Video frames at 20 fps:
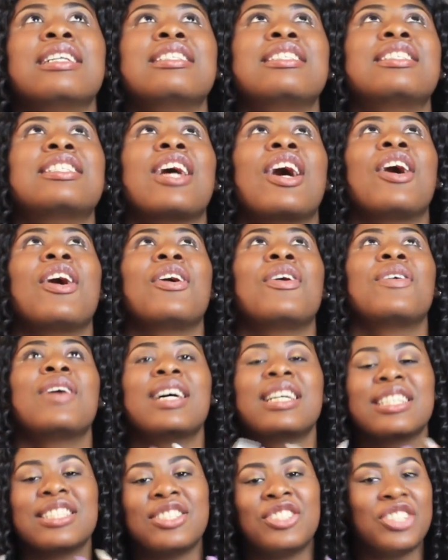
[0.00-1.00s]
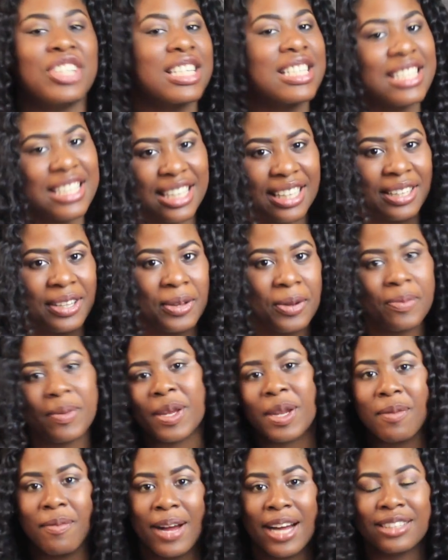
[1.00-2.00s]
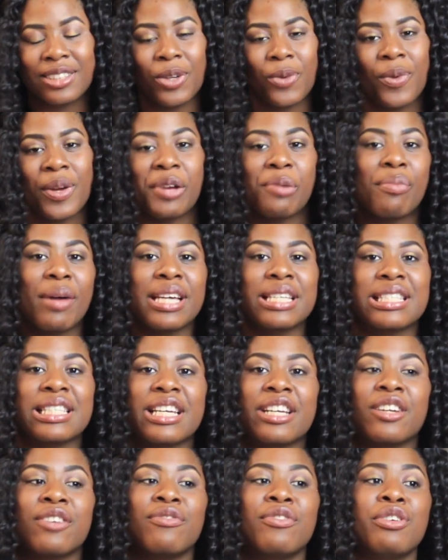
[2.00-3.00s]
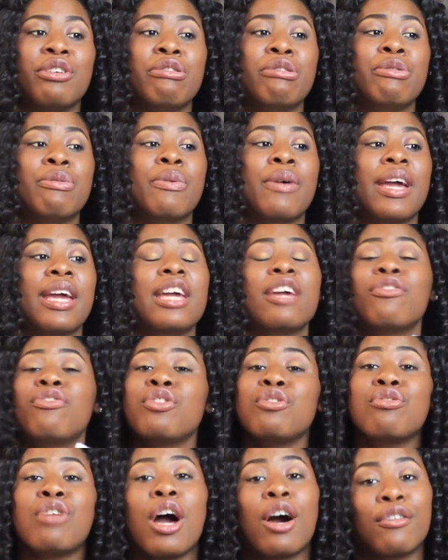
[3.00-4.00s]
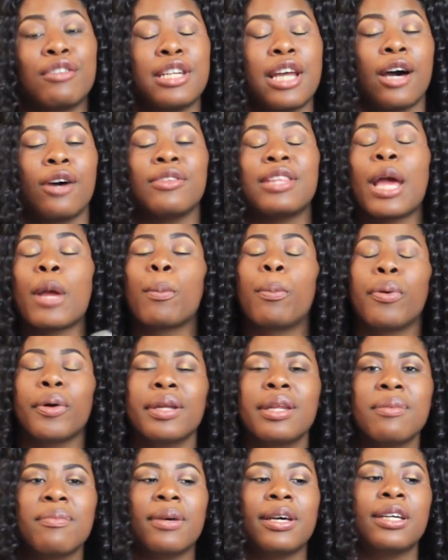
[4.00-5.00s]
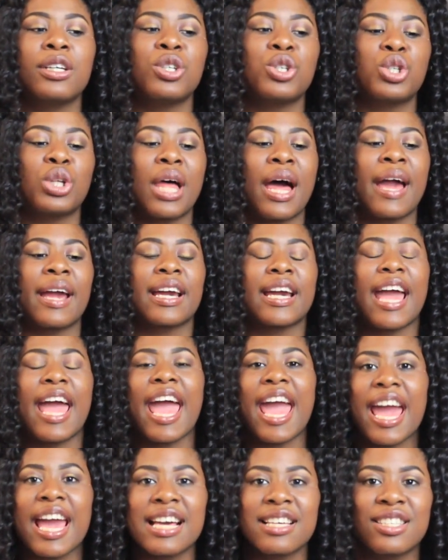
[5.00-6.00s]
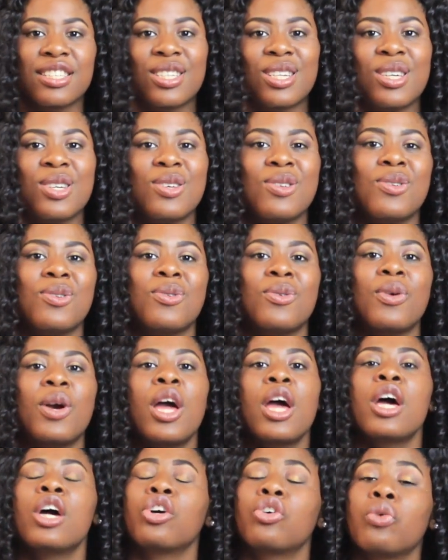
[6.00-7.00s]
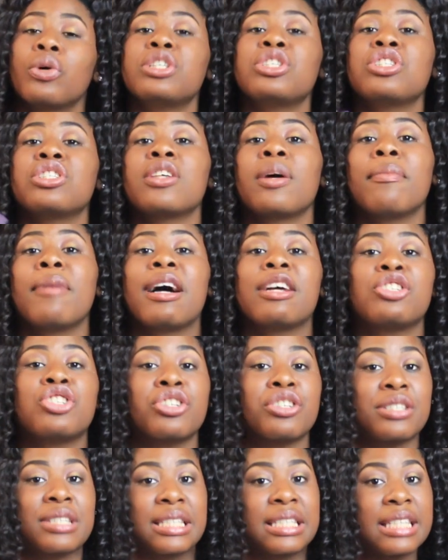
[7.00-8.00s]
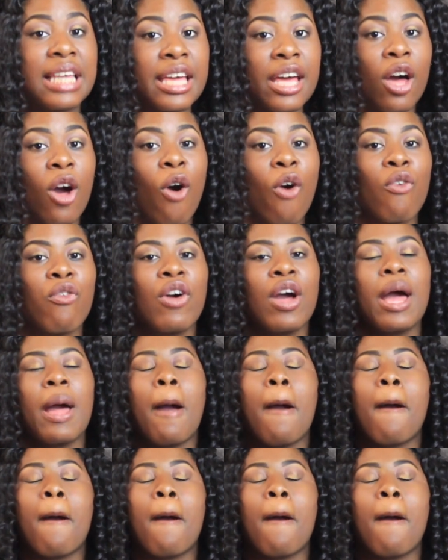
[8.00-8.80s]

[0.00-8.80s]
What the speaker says: So just a little bit about the web-based interview. If you don't know, they pretty much like ask you questions about yourself,